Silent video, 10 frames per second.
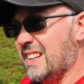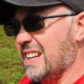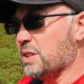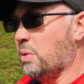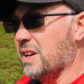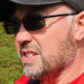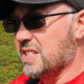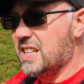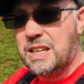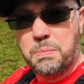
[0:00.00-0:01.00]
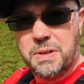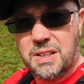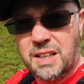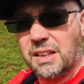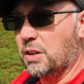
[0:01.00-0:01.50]
Now it's quite a steep
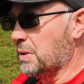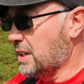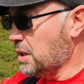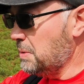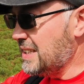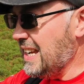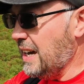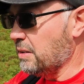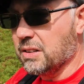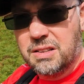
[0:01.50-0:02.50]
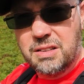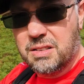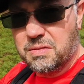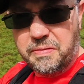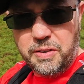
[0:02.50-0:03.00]
incline. Coming down,
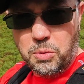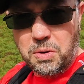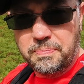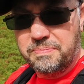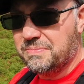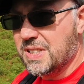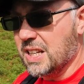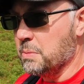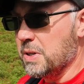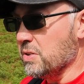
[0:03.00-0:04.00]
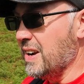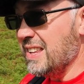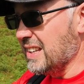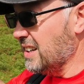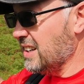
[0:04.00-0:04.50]
couldn't film or take a picture or
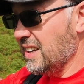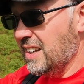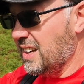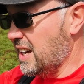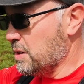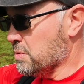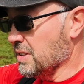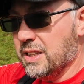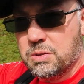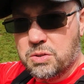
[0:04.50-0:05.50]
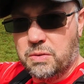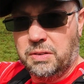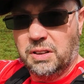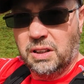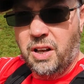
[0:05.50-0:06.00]
anything. It just literally sort
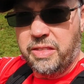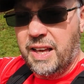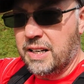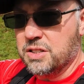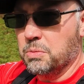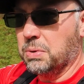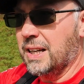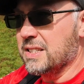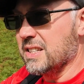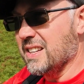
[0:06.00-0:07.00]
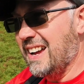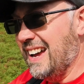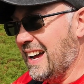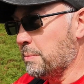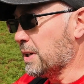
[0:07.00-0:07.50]
of like that in some places,
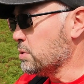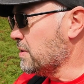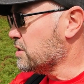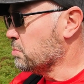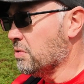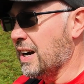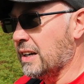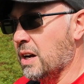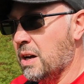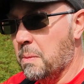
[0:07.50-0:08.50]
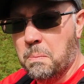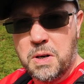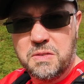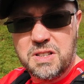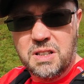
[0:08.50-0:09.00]
and because we had some rain,
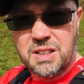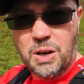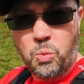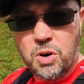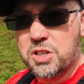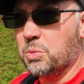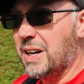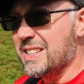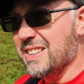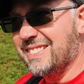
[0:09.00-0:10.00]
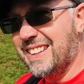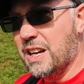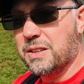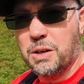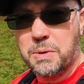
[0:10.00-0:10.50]
most of it's starting to get washed away, so yeah,
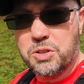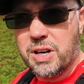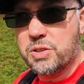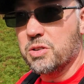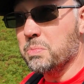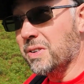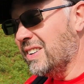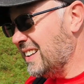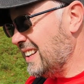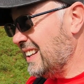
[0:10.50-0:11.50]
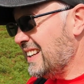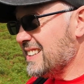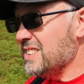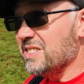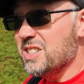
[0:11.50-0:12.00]
it's a little bit treacherous, but
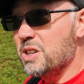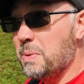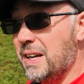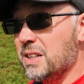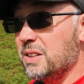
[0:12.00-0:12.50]
it's not too bad.